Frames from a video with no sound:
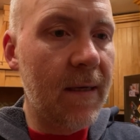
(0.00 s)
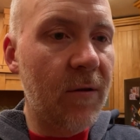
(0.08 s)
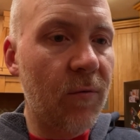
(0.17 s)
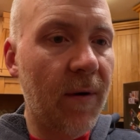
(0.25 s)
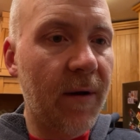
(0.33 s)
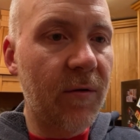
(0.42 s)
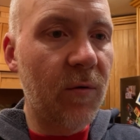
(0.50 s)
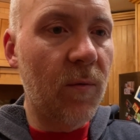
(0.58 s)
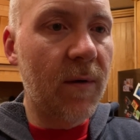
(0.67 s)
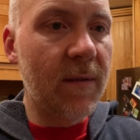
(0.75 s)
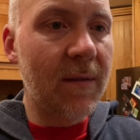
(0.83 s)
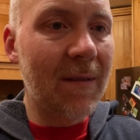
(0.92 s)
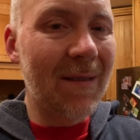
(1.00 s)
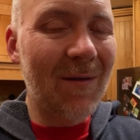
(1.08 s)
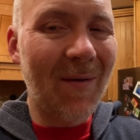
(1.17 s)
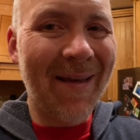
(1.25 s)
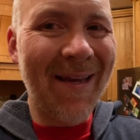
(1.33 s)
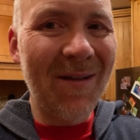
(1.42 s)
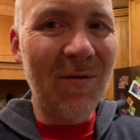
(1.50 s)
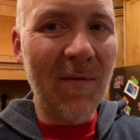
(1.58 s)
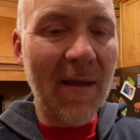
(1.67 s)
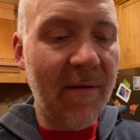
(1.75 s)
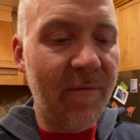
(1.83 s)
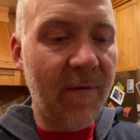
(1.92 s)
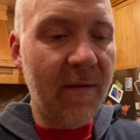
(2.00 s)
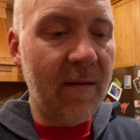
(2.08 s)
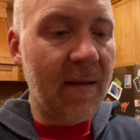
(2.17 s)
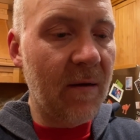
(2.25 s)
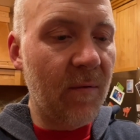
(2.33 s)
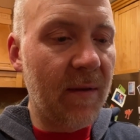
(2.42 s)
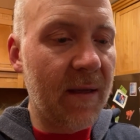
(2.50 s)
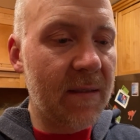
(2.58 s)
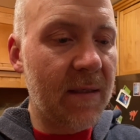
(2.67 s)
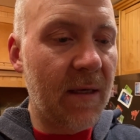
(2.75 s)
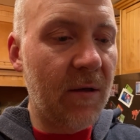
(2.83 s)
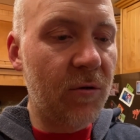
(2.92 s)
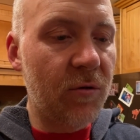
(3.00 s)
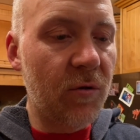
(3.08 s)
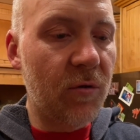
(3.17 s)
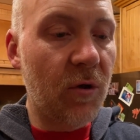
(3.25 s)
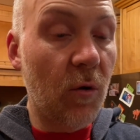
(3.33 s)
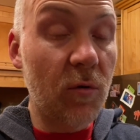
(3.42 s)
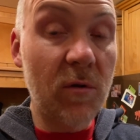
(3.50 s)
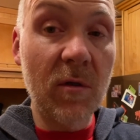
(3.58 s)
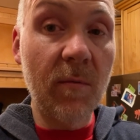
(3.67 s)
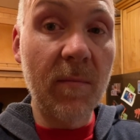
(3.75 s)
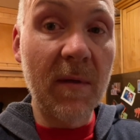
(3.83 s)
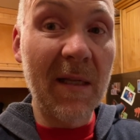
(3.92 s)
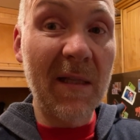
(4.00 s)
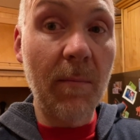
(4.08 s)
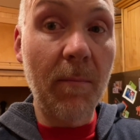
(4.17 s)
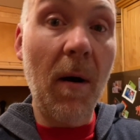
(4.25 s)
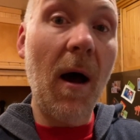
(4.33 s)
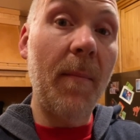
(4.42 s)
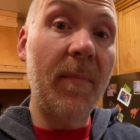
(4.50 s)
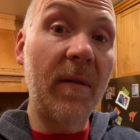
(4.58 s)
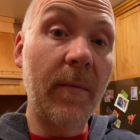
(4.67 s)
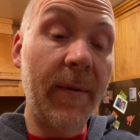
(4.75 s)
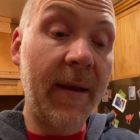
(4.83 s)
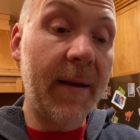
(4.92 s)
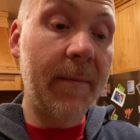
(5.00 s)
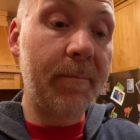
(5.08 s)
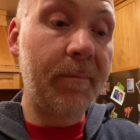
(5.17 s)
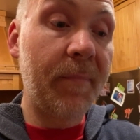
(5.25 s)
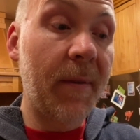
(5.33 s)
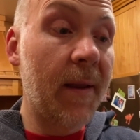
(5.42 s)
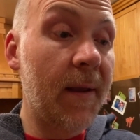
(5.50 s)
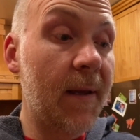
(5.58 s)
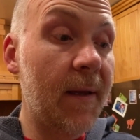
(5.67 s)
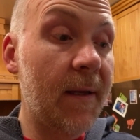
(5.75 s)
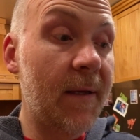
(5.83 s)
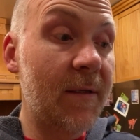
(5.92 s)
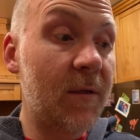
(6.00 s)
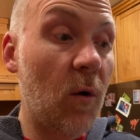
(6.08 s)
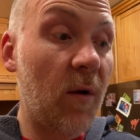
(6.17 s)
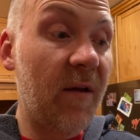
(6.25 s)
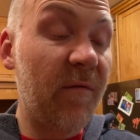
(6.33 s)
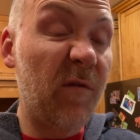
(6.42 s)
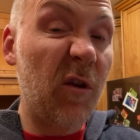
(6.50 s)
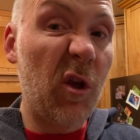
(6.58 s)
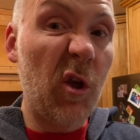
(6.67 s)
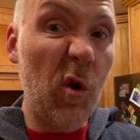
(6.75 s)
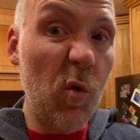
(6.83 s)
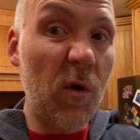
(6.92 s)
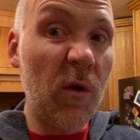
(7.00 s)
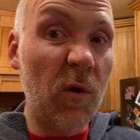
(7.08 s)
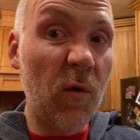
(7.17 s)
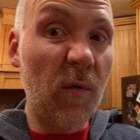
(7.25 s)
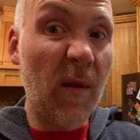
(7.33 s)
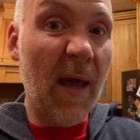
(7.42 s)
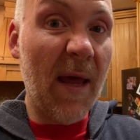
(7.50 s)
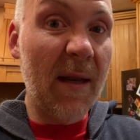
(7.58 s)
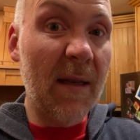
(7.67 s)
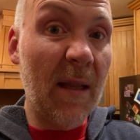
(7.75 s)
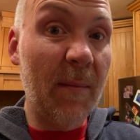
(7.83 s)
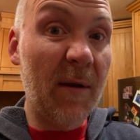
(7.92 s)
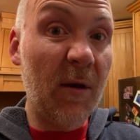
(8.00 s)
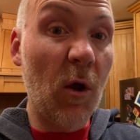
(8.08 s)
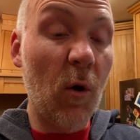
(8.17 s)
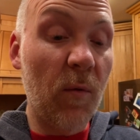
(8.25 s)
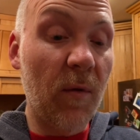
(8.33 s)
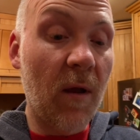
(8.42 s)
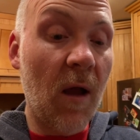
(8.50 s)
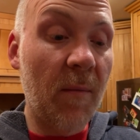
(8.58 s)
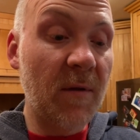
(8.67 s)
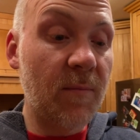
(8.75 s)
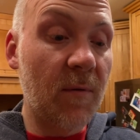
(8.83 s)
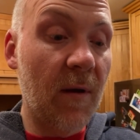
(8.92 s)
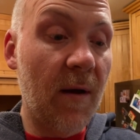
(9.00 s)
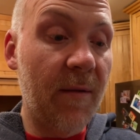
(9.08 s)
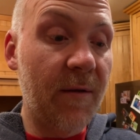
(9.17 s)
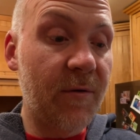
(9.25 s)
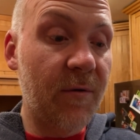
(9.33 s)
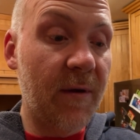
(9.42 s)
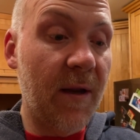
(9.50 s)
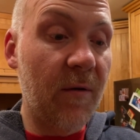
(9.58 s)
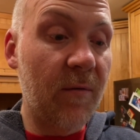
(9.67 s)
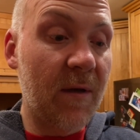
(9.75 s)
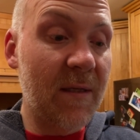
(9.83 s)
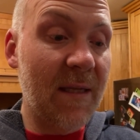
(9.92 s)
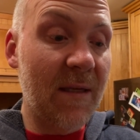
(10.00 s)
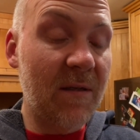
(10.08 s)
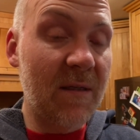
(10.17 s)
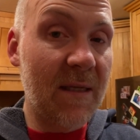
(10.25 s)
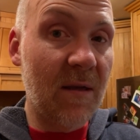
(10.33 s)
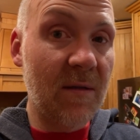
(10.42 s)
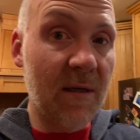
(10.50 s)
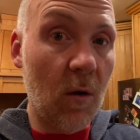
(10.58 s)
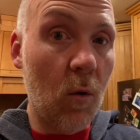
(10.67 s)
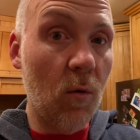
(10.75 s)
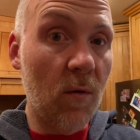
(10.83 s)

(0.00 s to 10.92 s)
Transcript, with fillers: the regular ones. So I can't do that fun thing where they say you should toast them and let them pop in the pan. So if you can do that, let me know in the comments below how they turn out, because that just sounds like a whole